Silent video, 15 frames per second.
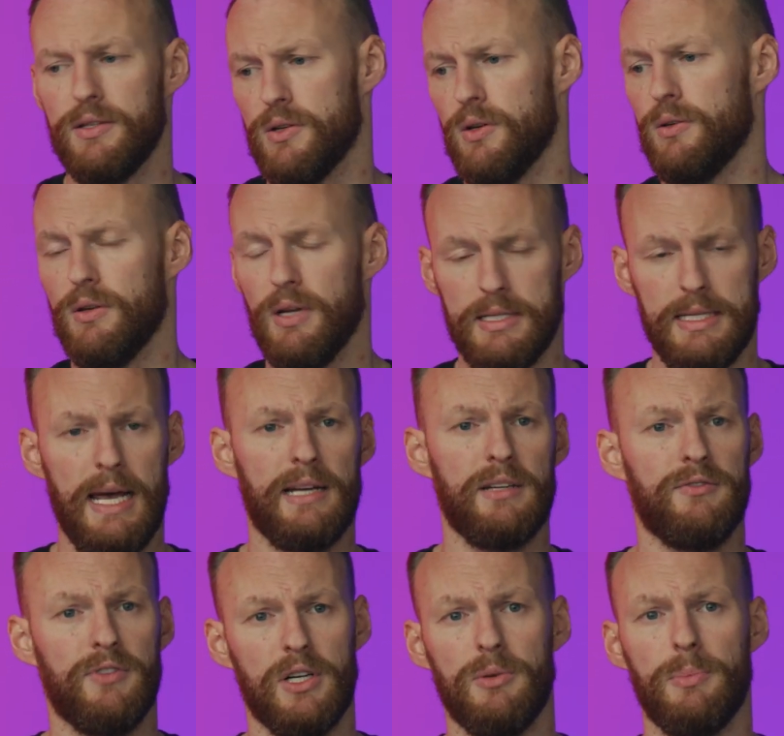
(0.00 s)
So attack and
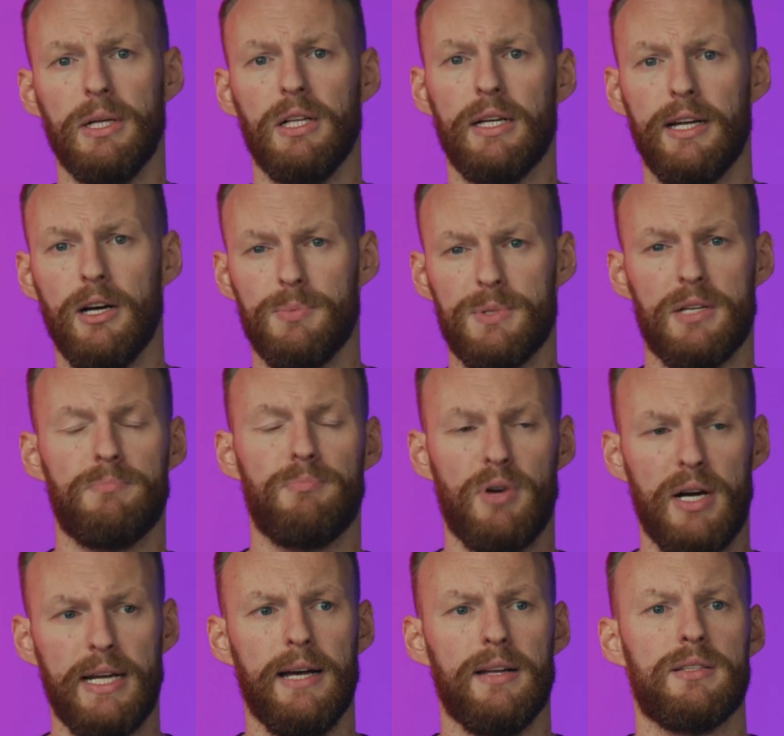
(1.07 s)
vulnerability helps us
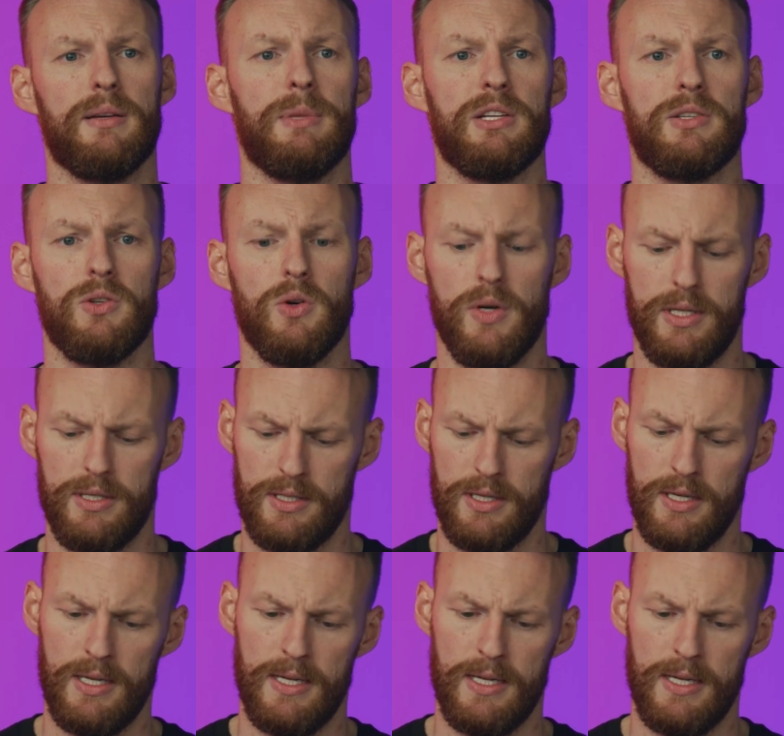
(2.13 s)
break out some of this noise.